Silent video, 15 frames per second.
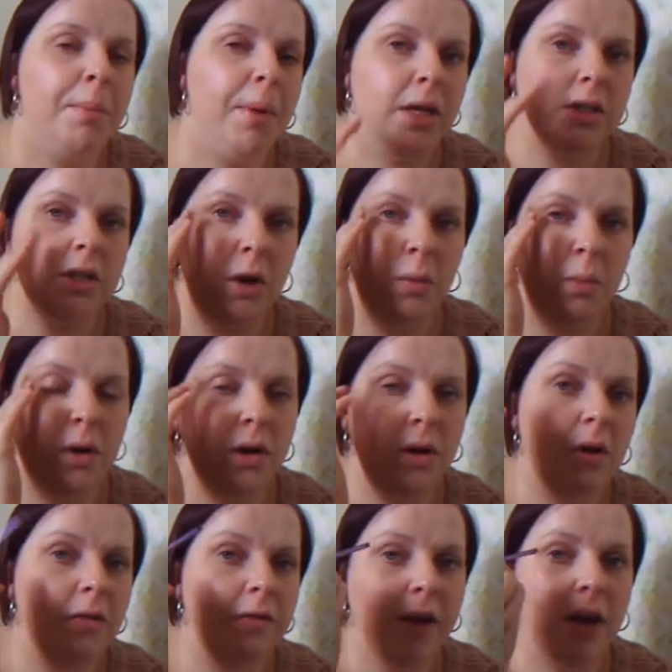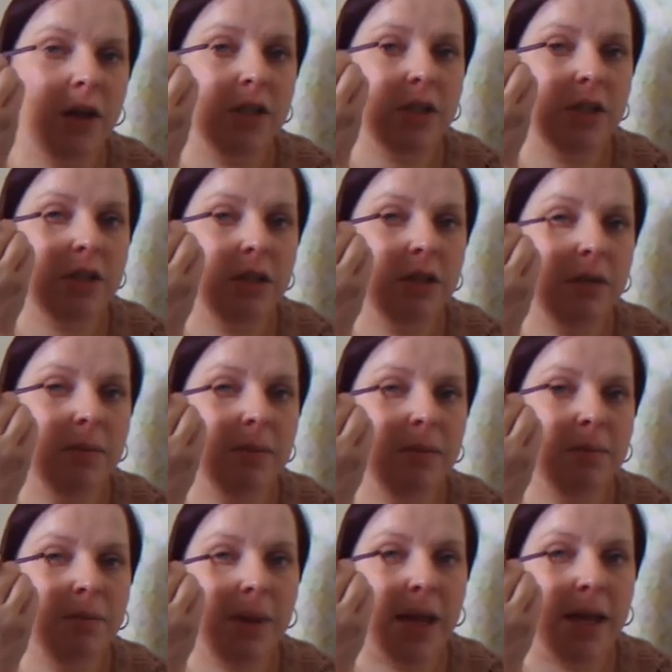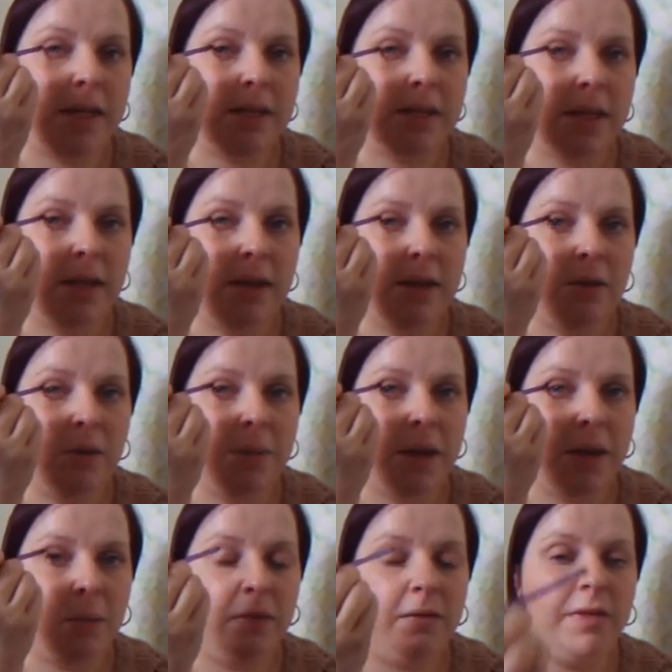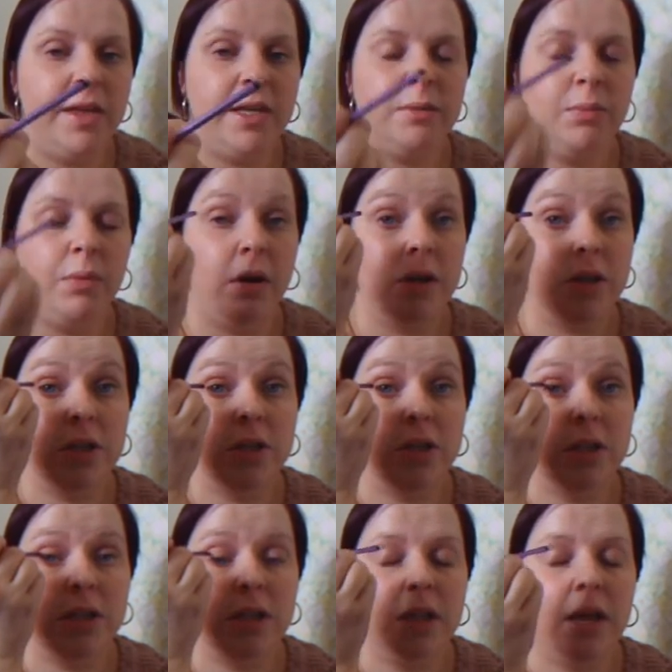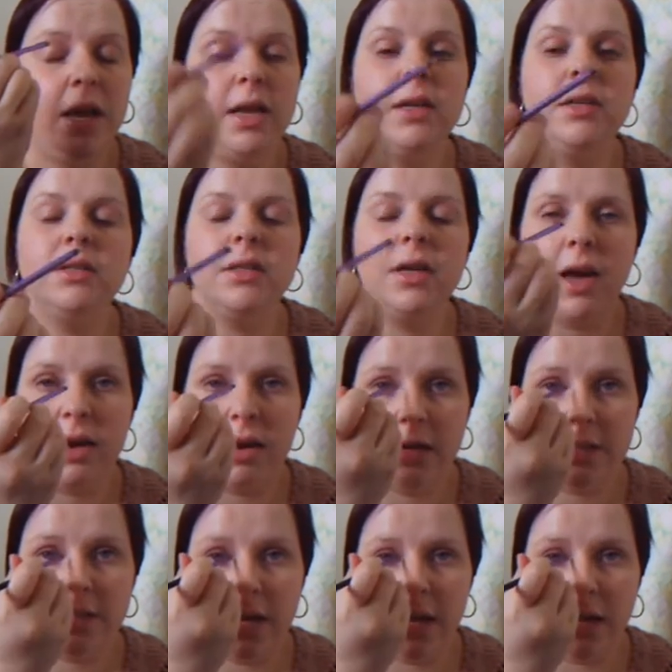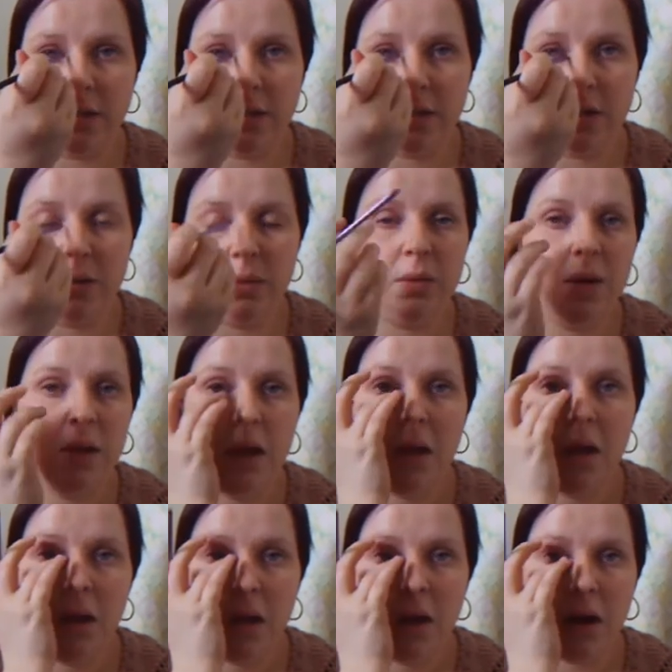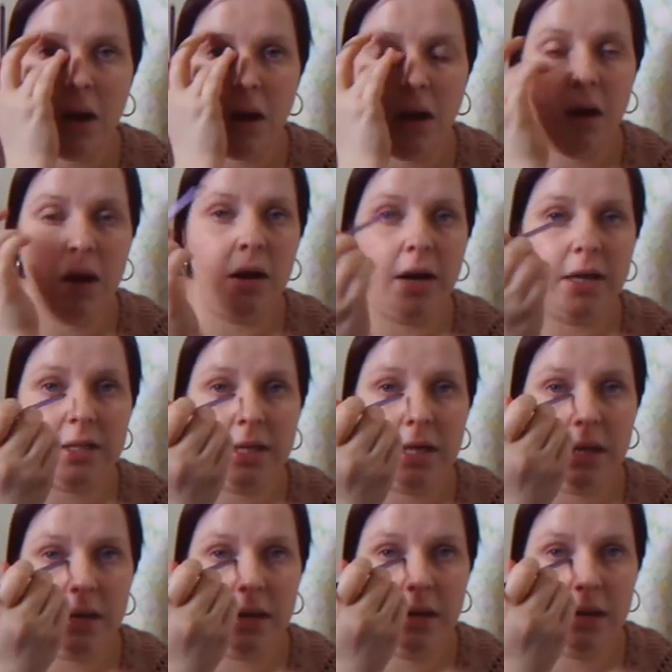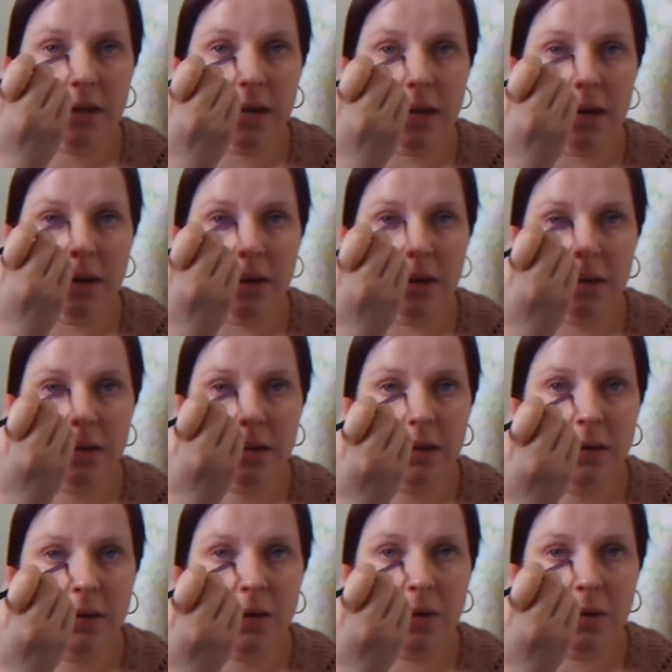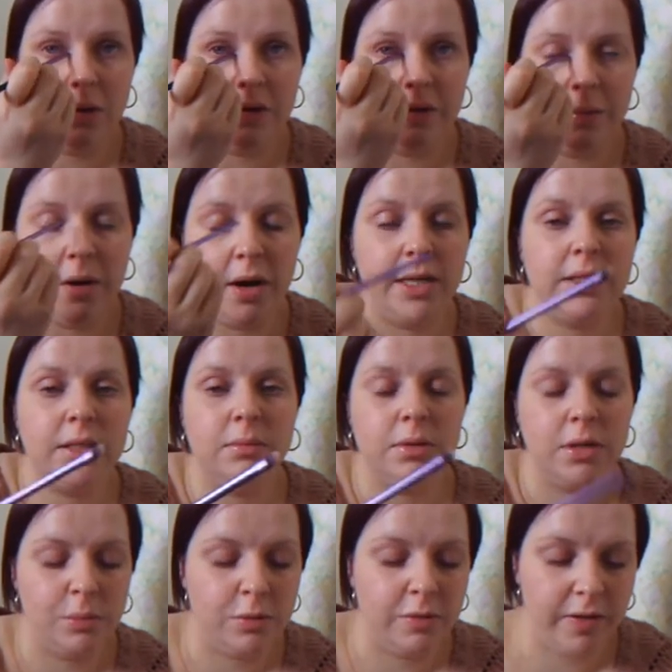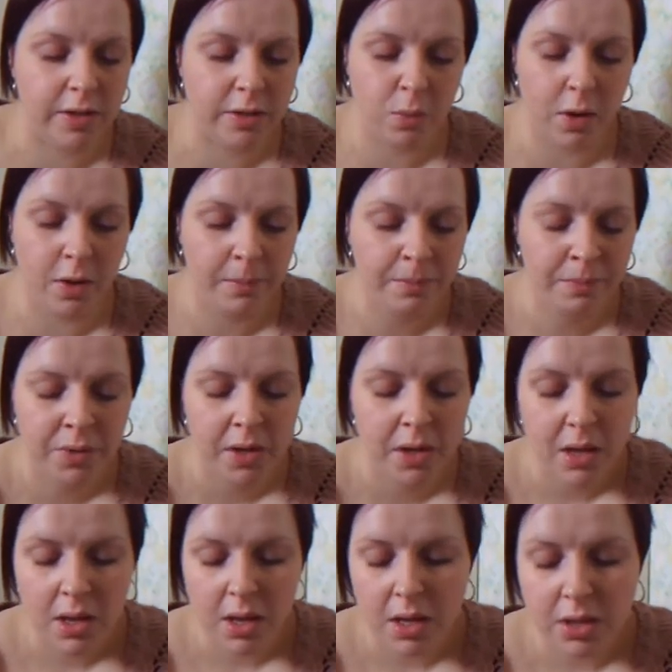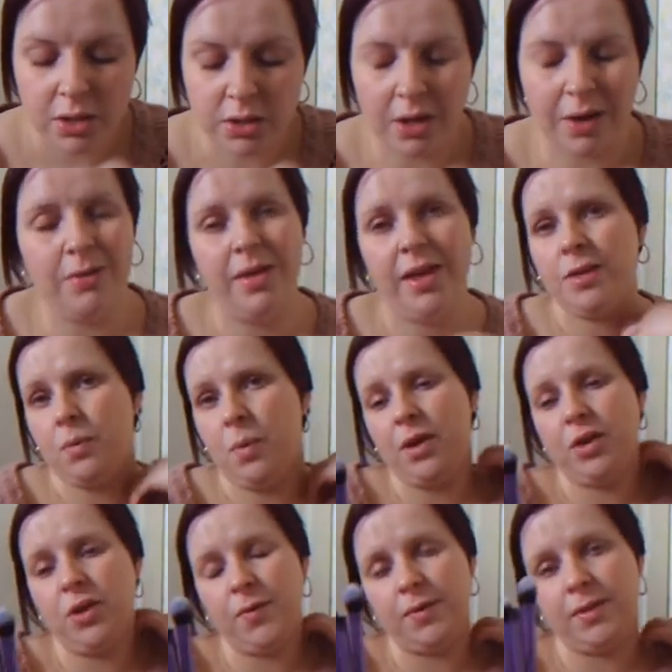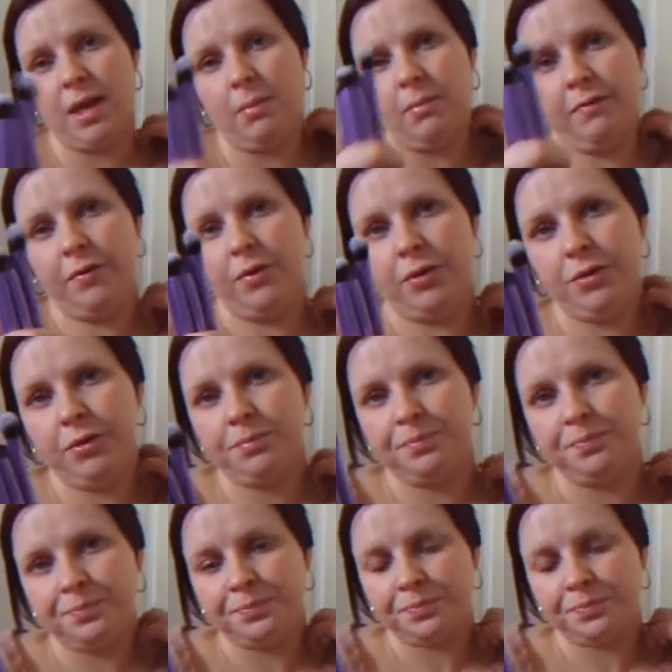but I don't want a lot of it, I just blend a little bit in with this brush just at the end, and like I say, I do like highlighting the inner corner of my eye sometimes with it as well. So that's what I use them for.